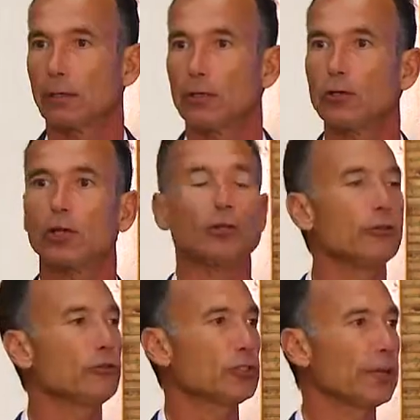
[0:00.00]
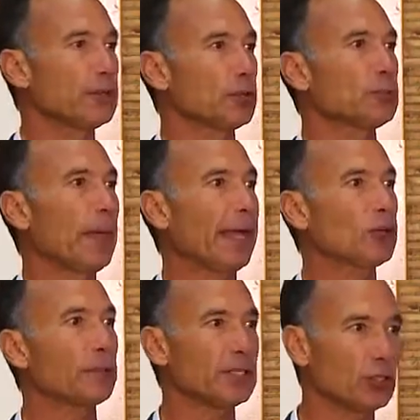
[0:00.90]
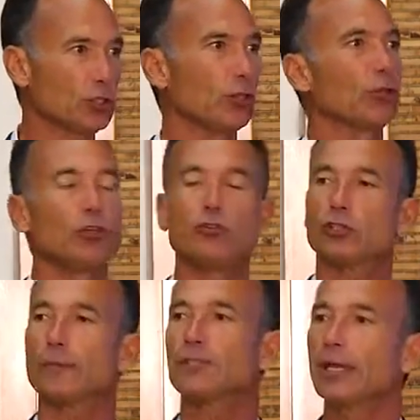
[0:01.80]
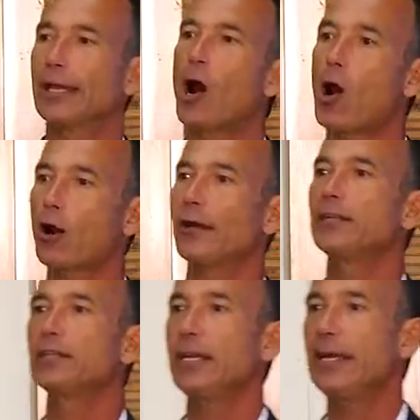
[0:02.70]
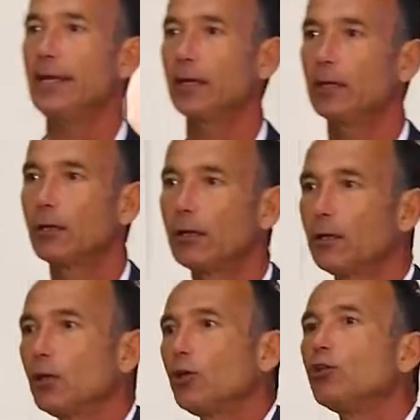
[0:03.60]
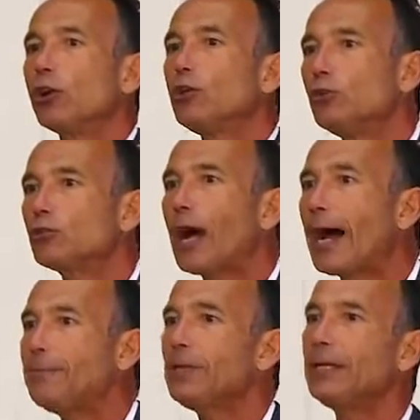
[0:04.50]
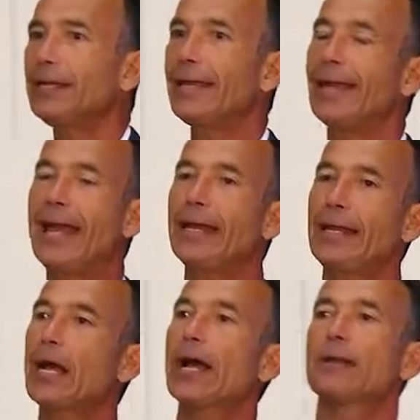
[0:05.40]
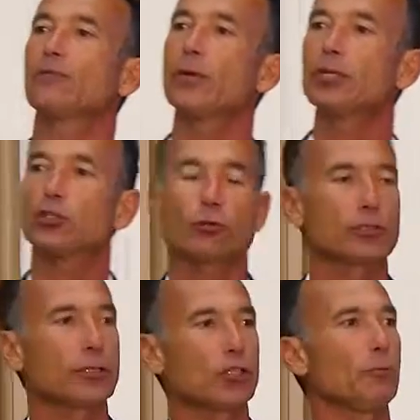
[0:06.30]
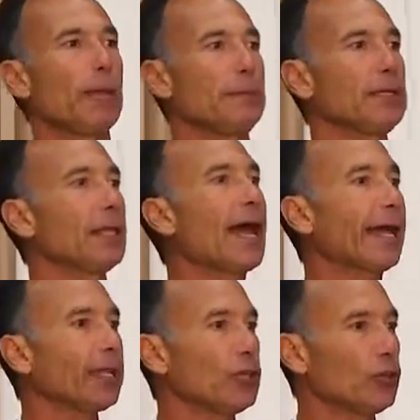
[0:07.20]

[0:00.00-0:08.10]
You can use them to expand your business. You can use them to get R&D. You can use IP to get any kind of resource that you may be lacking.